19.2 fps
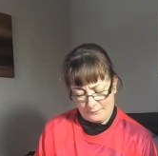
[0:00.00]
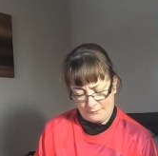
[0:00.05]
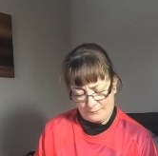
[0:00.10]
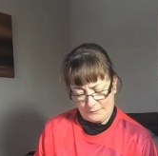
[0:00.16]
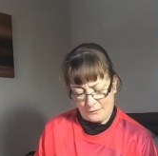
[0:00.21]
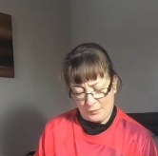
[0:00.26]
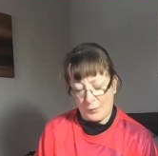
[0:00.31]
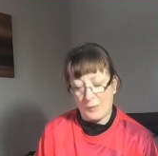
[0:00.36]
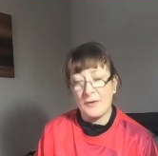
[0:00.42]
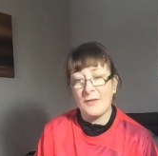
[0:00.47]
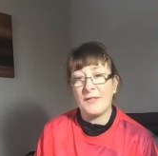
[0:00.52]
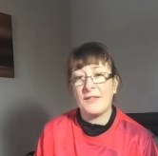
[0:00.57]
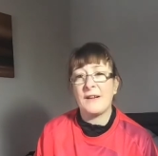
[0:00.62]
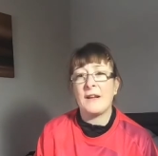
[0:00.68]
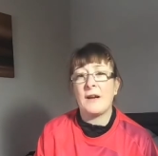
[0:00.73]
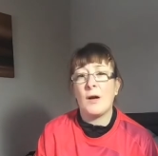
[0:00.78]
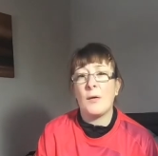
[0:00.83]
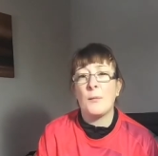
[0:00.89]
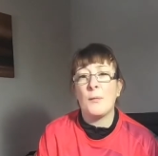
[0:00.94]
The one thing
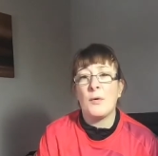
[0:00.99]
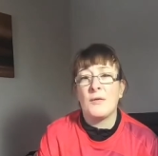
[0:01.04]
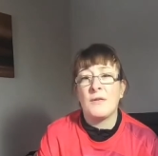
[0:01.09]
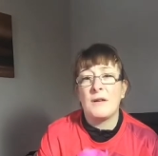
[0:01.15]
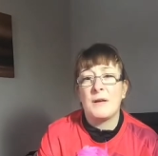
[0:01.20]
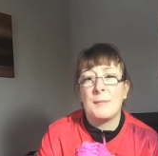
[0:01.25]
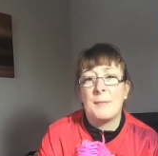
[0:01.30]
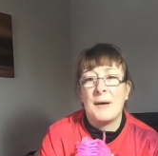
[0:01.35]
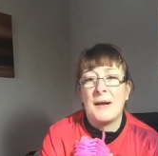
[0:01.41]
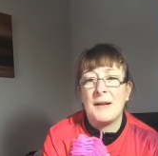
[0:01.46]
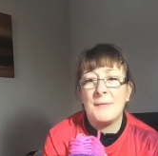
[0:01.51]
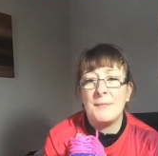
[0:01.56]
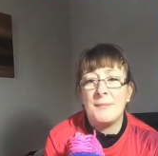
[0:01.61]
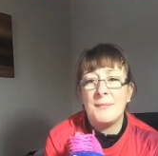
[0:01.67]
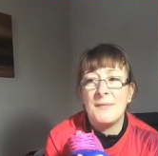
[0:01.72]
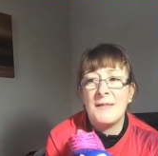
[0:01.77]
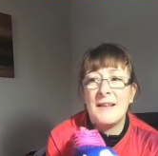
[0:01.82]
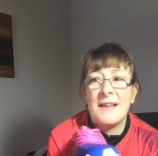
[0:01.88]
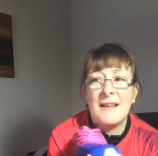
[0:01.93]
I'm worried about
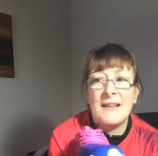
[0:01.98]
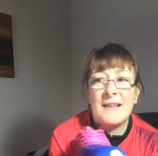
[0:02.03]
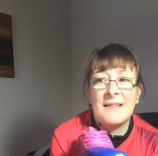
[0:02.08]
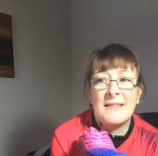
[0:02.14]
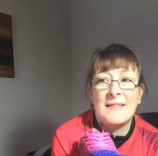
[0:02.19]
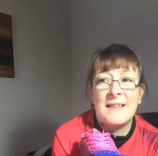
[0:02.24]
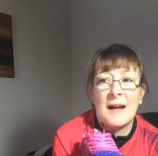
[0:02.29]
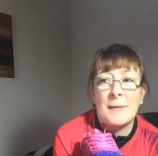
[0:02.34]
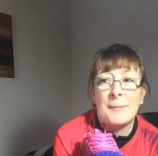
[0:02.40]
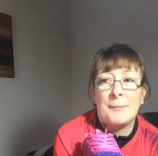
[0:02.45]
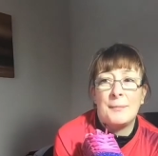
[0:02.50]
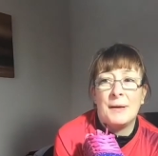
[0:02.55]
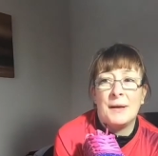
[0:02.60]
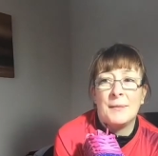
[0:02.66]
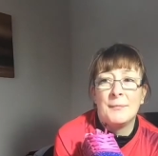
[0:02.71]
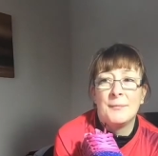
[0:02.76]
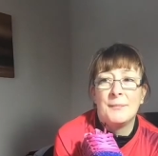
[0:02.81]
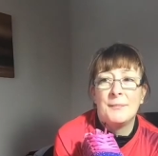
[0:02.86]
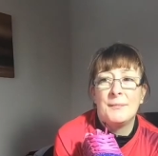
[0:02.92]
is that bit.